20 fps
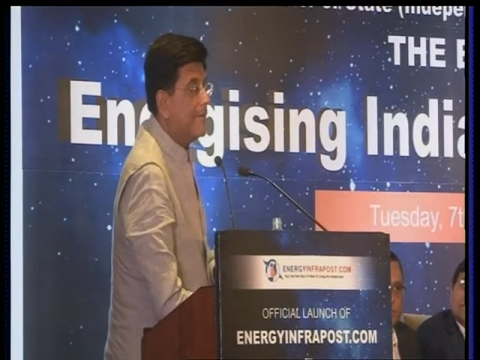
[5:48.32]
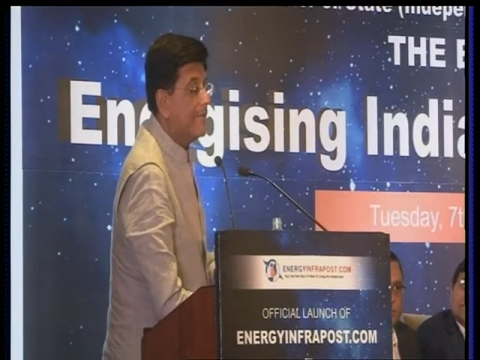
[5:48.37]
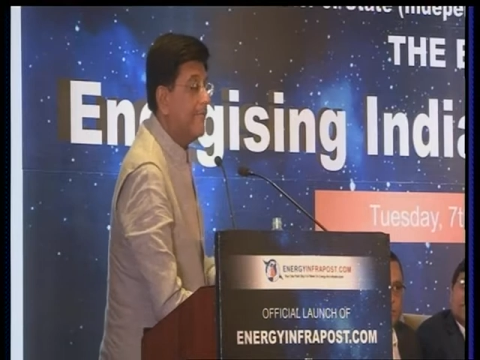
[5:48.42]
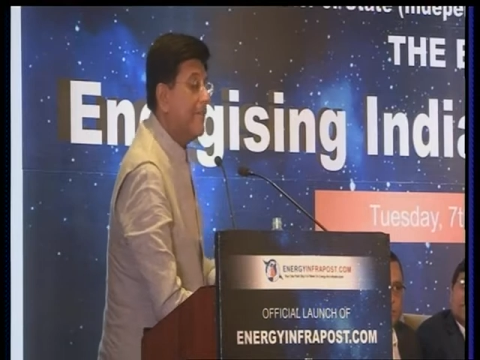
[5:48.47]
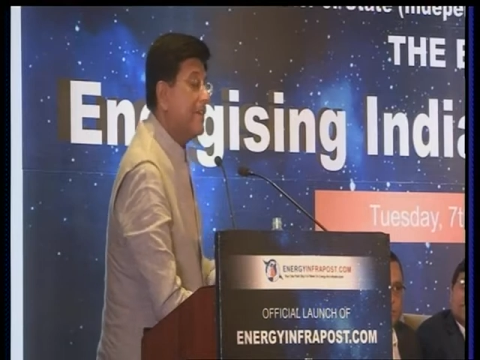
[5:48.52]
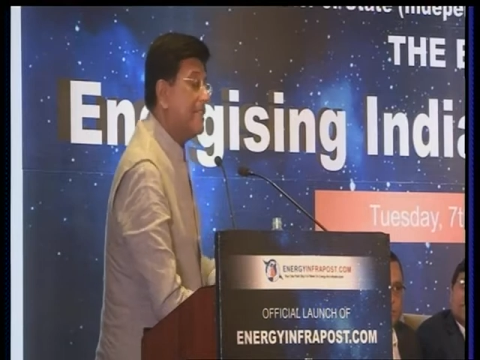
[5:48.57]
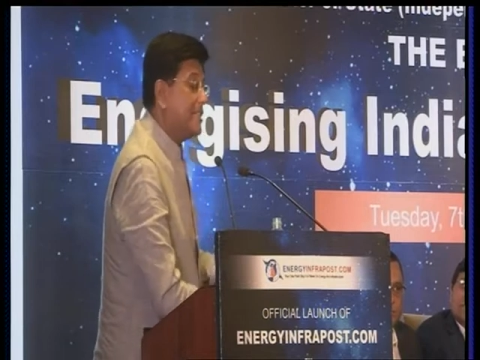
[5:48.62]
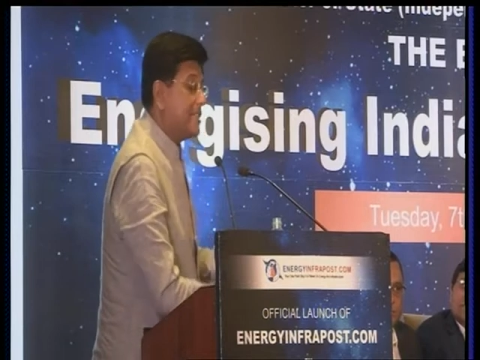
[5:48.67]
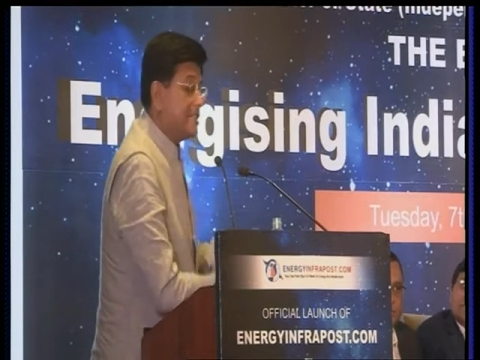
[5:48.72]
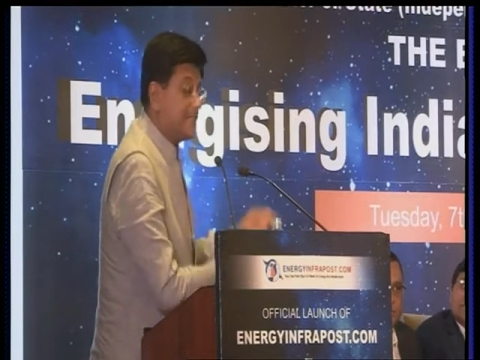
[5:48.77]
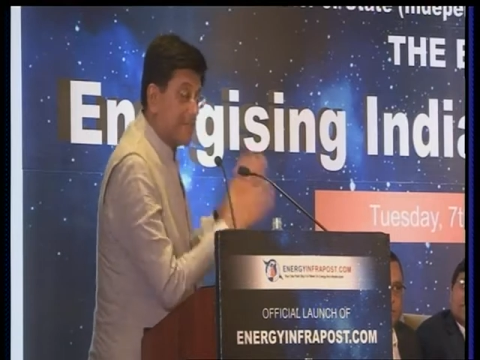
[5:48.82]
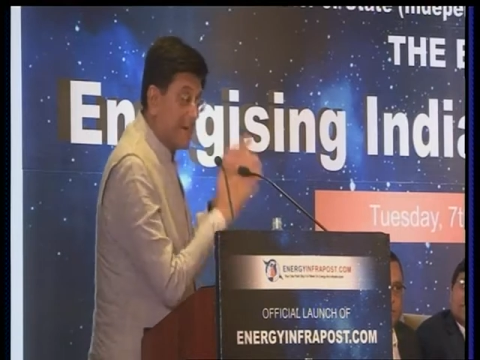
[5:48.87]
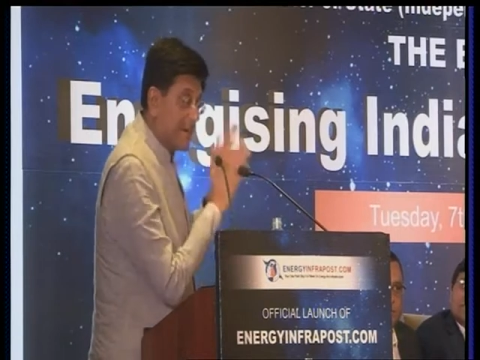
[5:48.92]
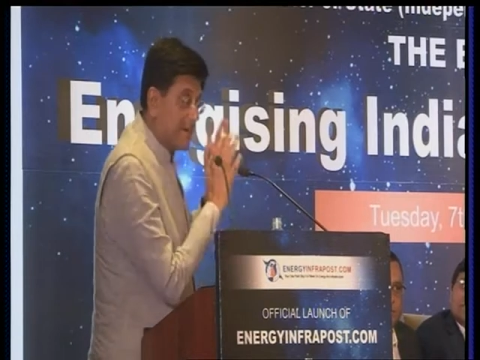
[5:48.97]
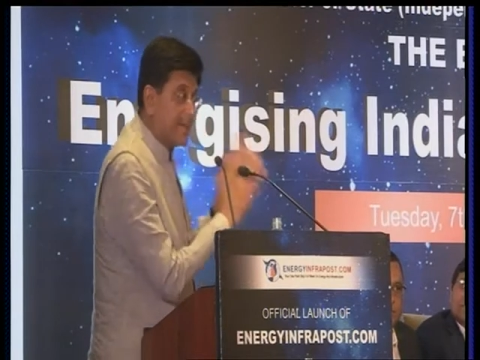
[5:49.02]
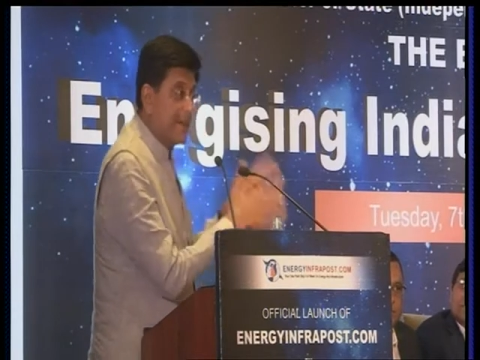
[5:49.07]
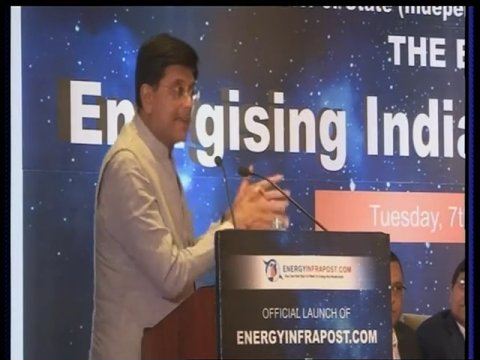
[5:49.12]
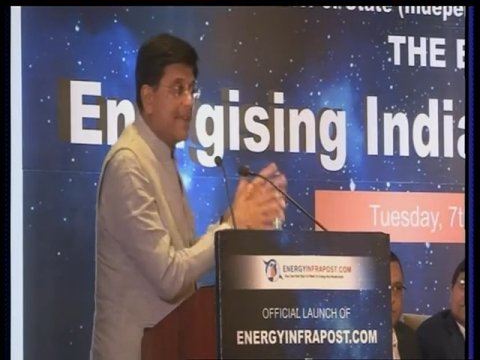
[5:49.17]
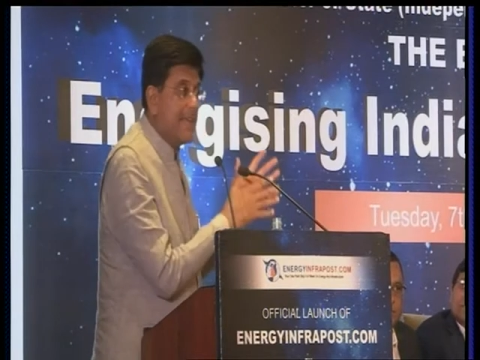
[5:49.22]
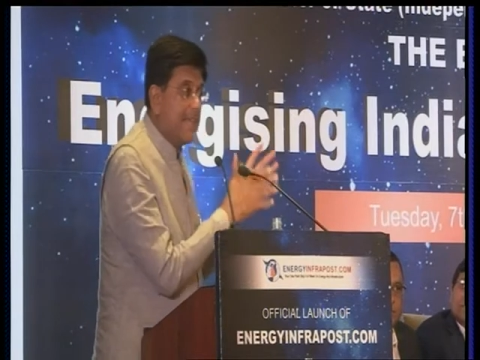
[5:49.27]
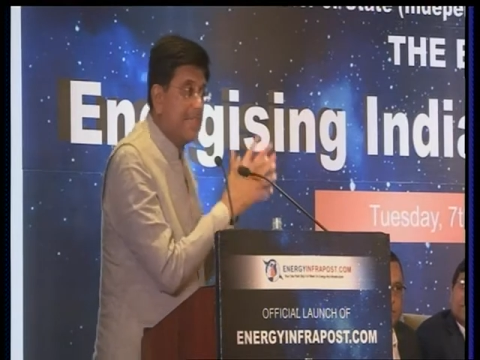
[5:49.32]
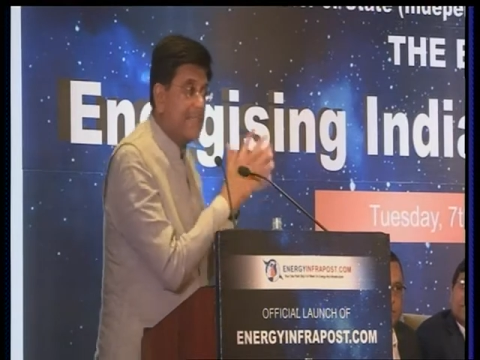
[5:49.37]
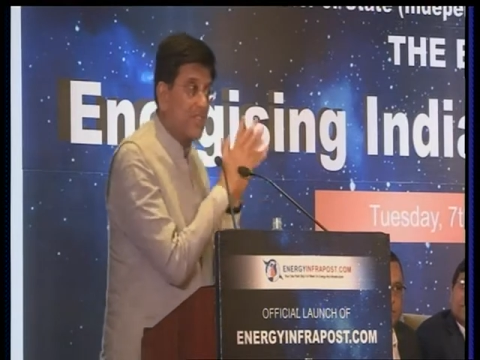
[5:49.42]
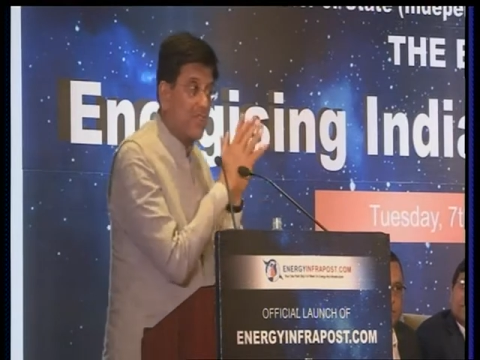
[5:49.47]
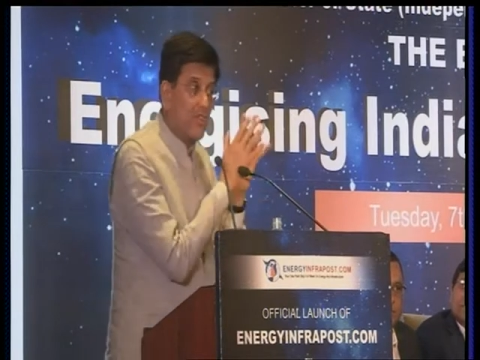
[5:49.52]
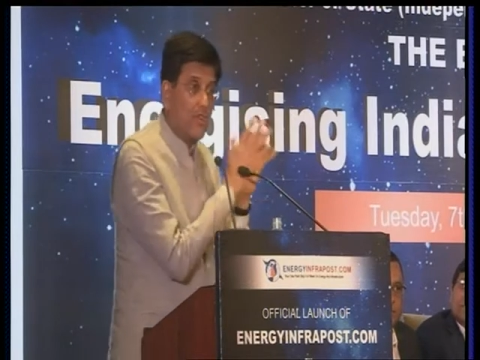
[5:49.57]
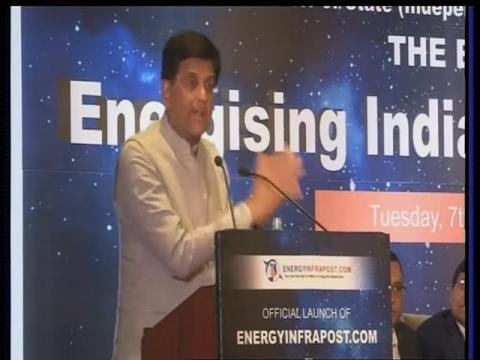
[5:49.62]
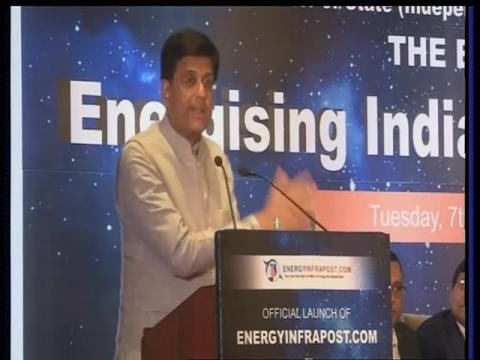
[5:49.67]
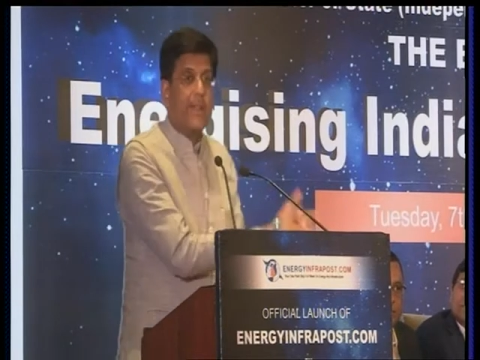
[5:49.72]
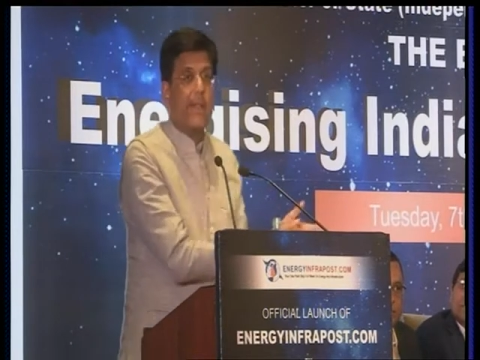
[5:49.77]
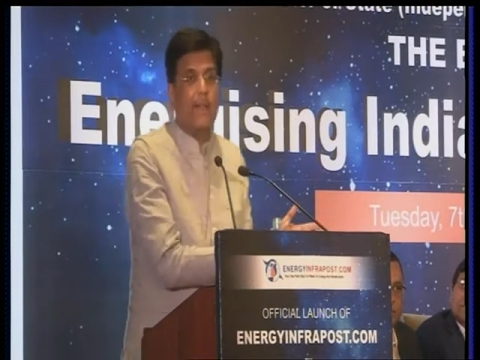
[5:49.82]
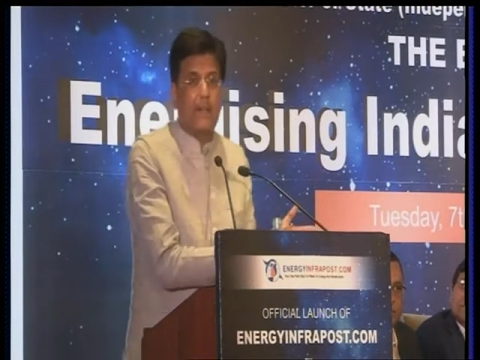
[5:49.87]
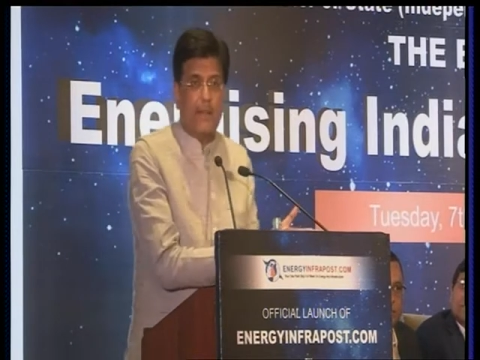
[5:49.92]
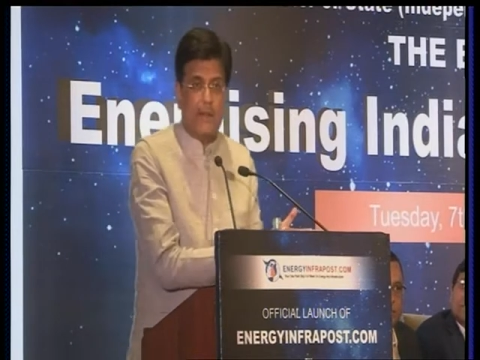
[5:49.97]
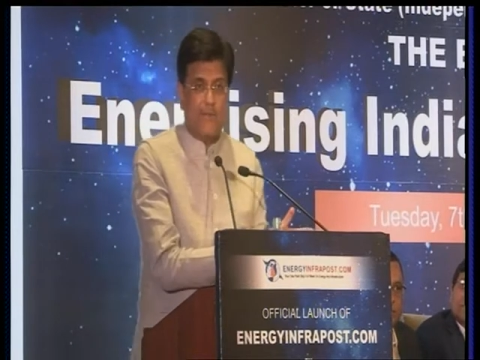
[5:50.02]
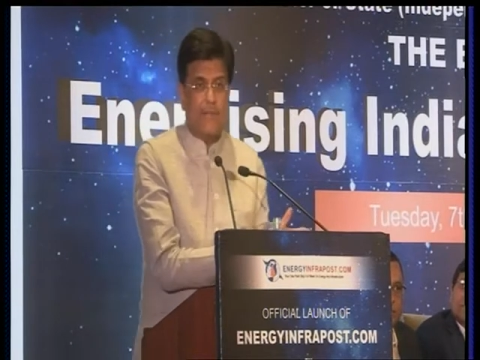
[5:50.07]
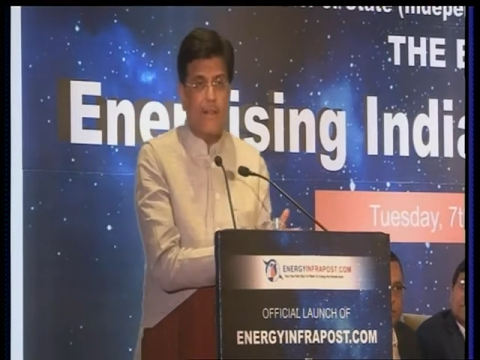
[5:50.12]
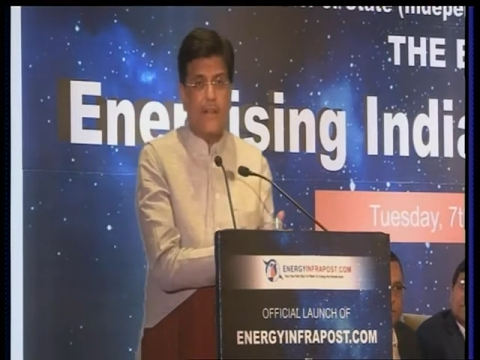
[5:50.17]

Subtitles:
which certainly is critical